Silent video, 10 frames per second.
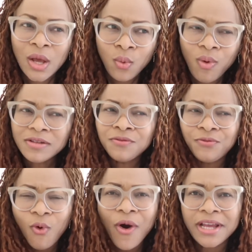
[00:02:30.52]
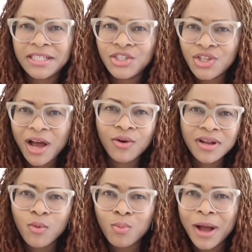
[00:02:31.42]
What void is that
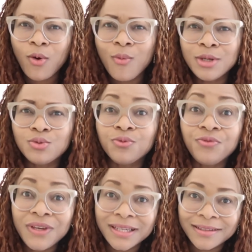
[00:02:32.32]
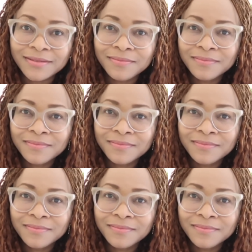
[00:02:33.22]
other woman coming to fill